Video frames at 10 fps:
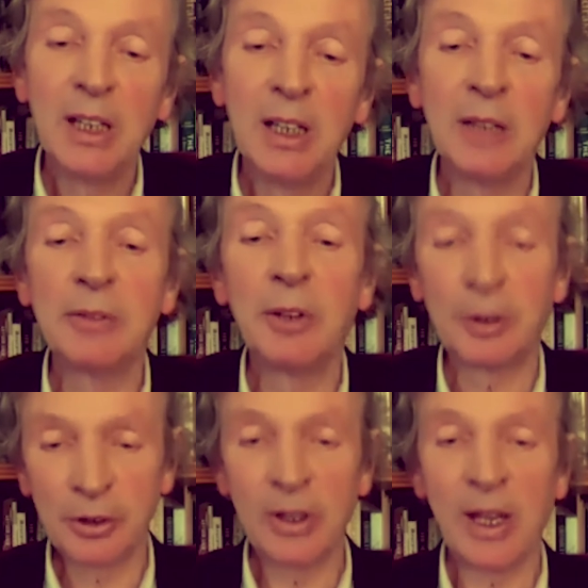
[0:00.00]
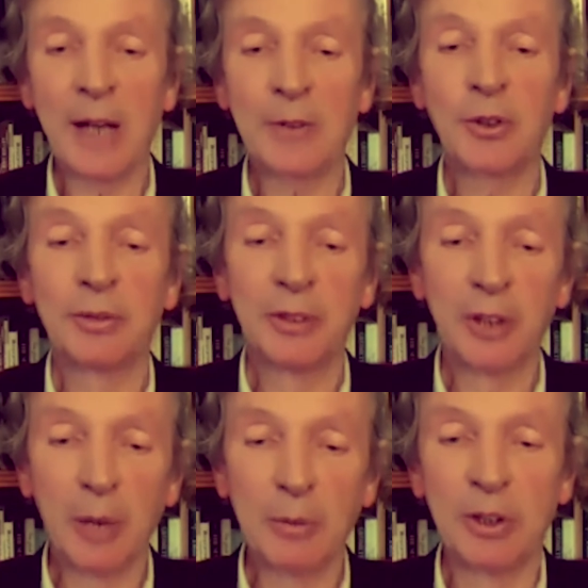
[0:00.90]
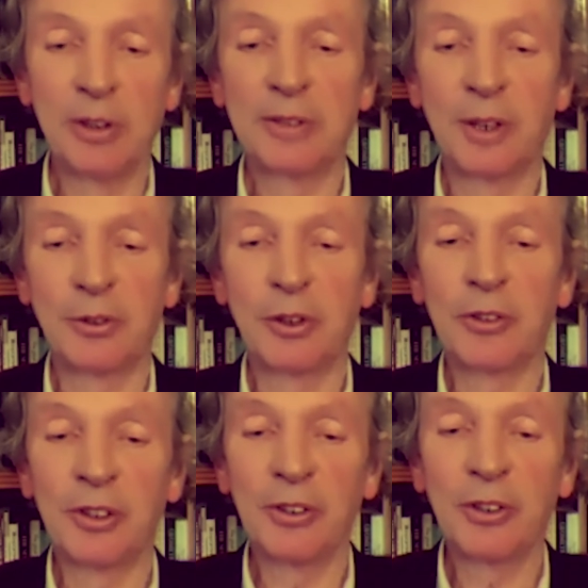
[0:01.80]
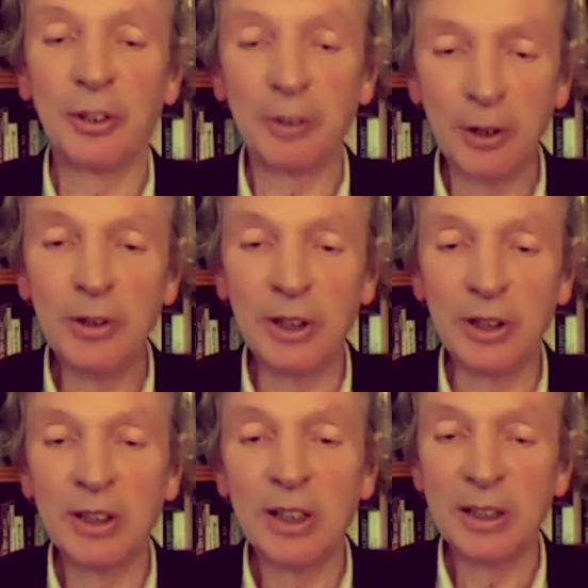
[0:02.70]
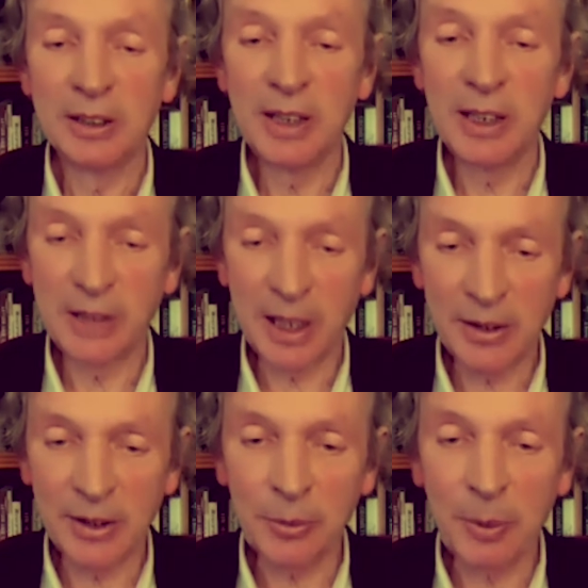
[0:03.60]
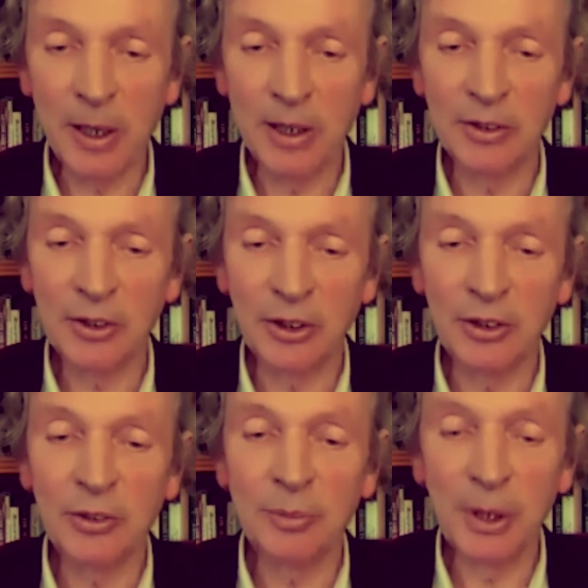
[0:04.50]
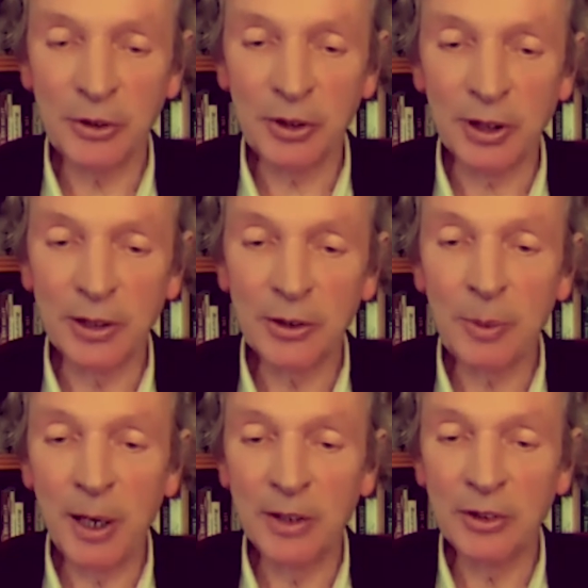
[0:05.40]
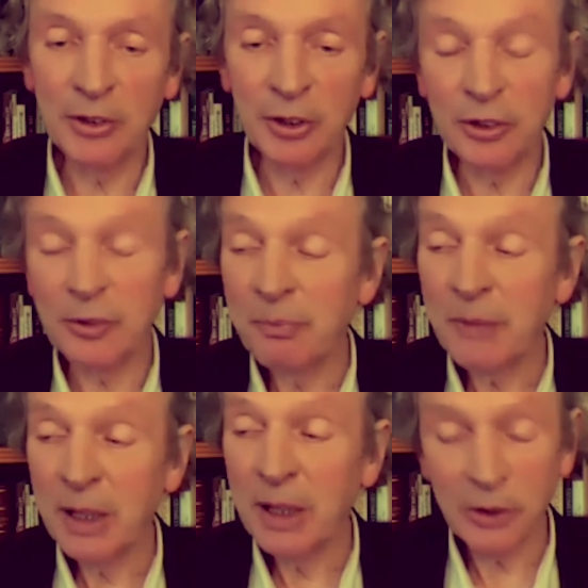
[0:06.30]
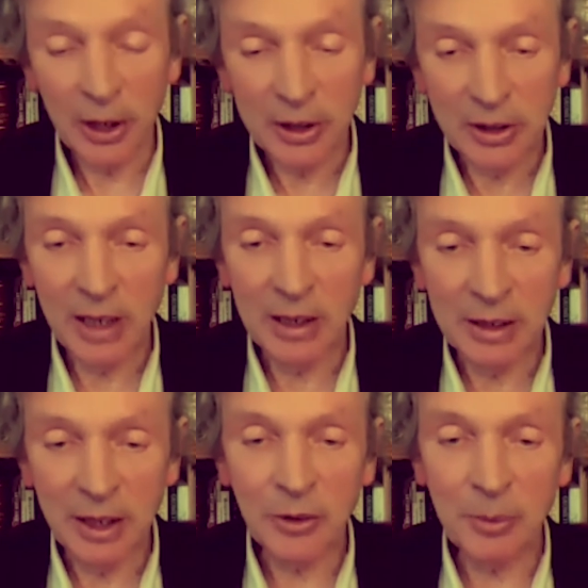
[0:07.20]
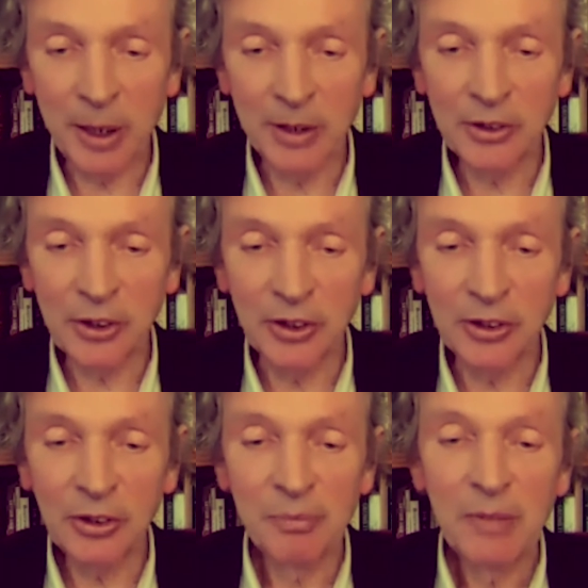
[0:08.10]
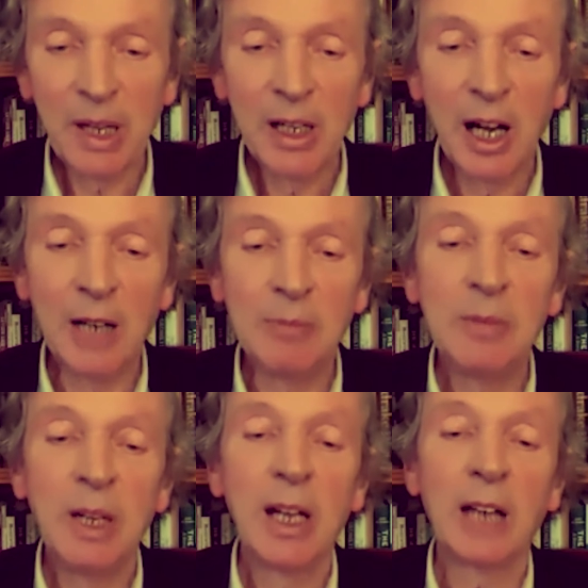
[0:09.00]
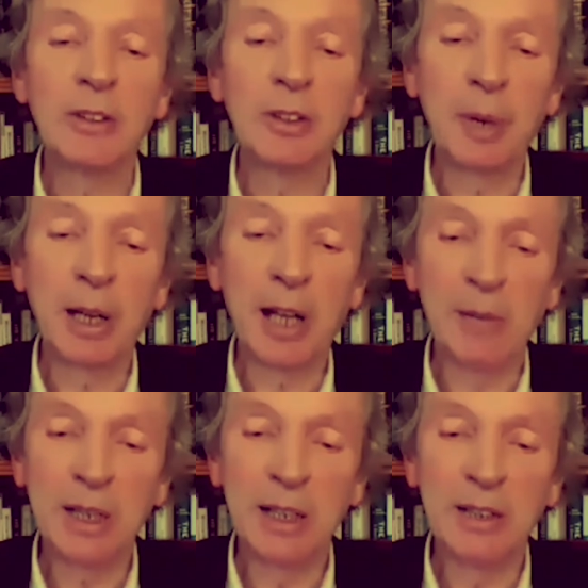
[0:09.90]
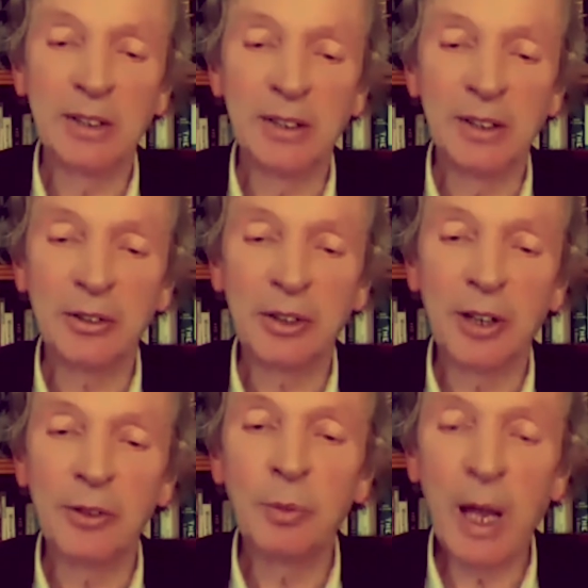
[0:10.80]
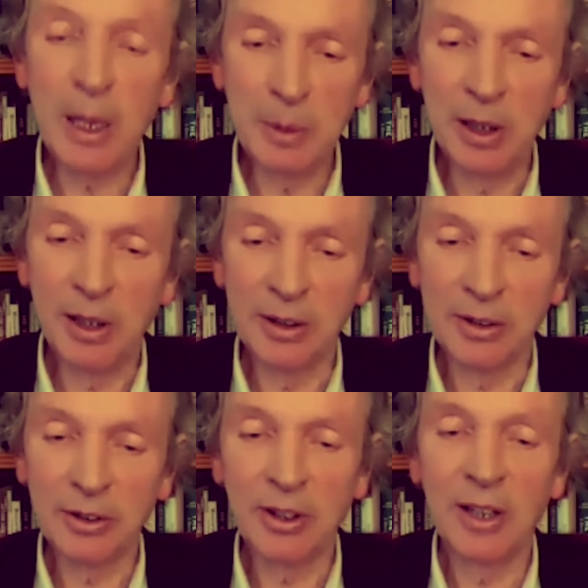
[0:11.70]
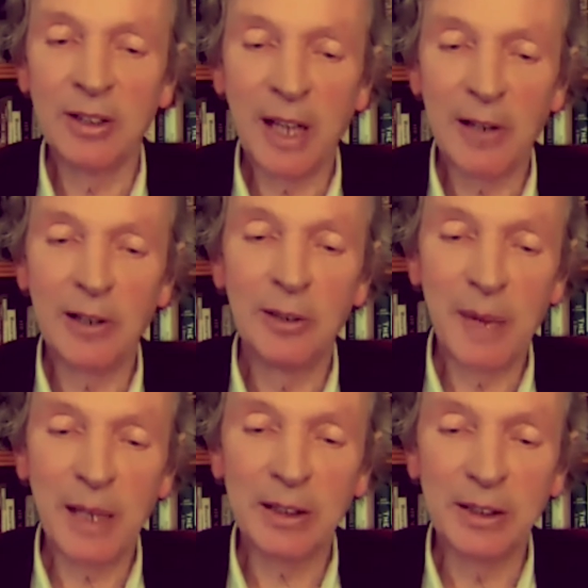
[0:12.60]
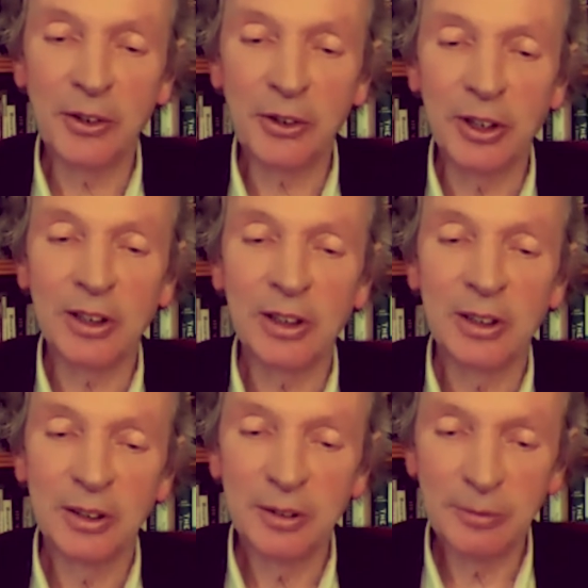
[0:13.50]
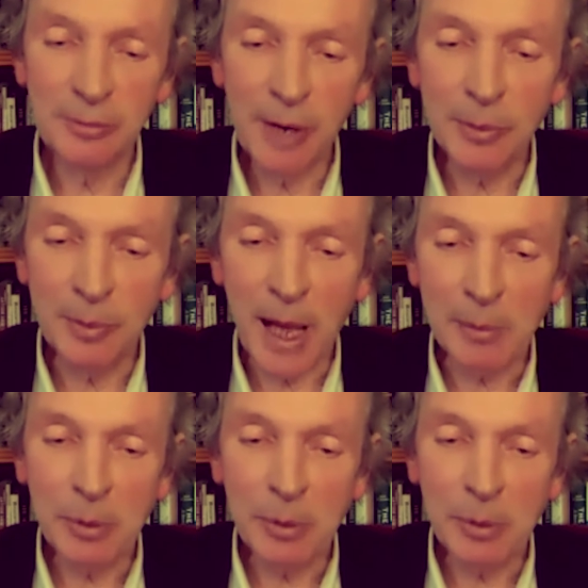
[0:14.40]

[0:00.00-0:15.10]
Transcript: have looked at the actual phenomena of consciousness, including near death experiences, mystical experiences, psychedelic experiences. Um, and it's become clear that this goes way beyond a narrow mechanistic roadmap